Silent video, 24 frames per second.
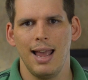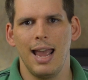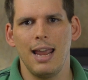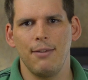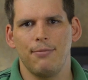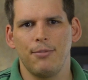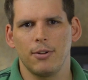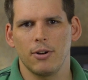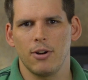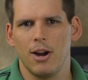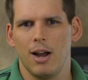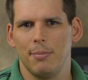
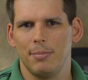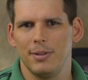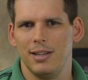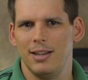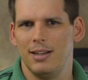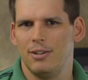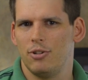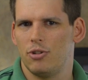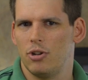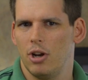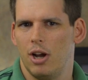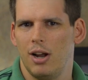Hey,
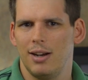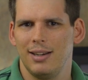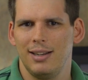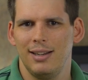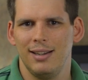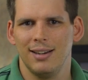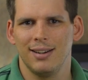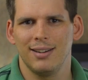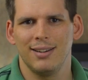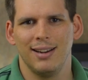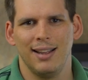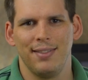Phogropathy, John
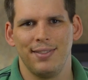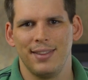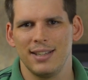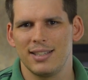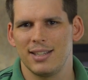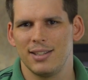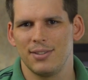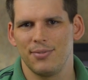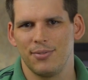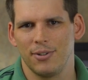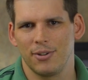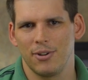here, and
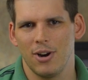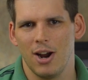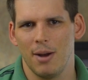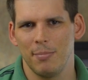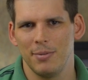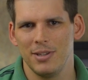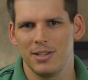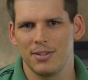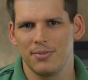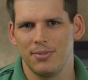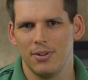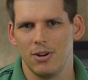this is
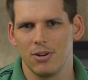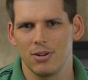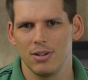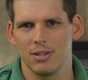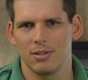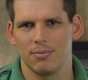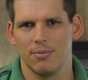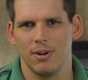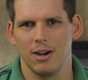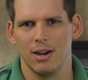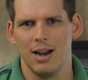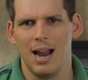Phogropathy's
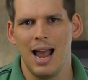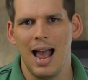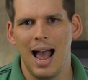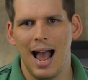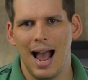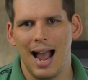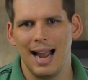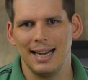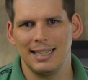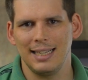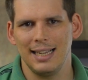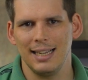Focus, where
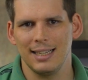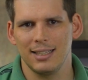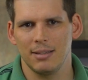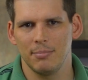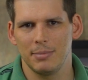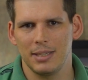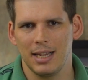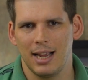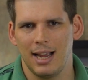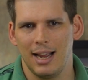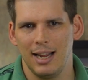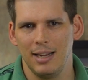I take
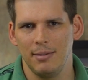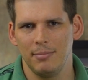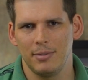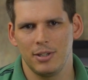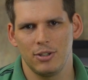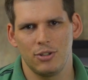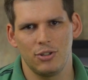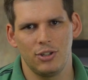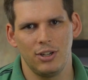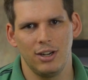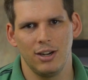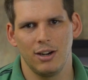some time
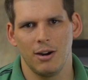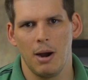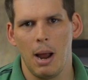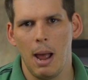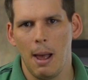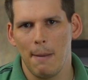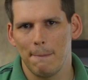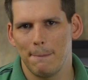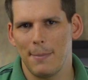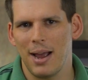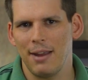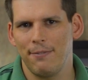to share
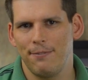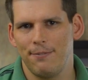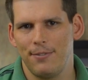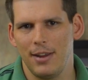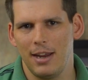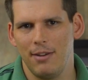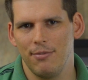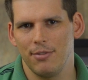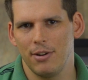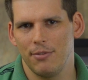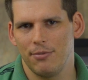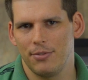my
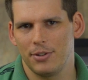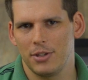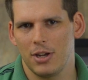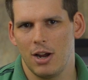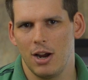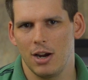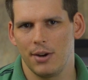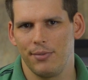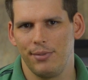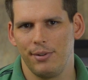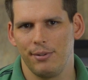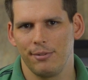favorite
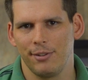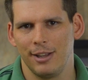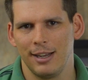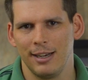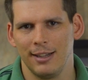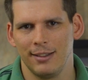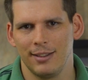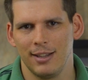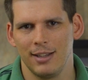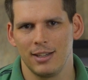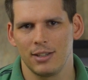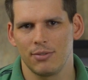
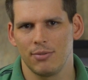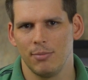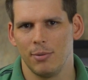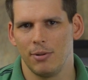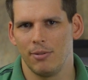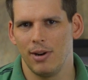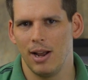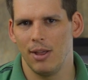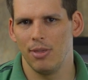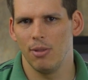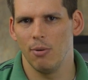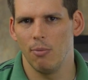photography-related things from
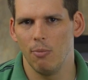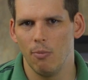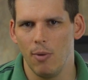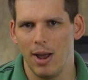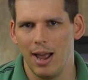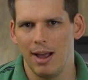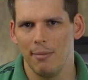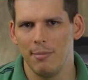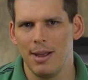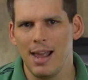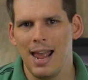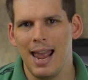around the
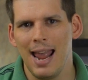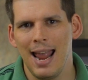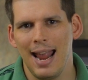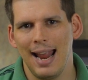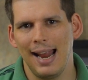web,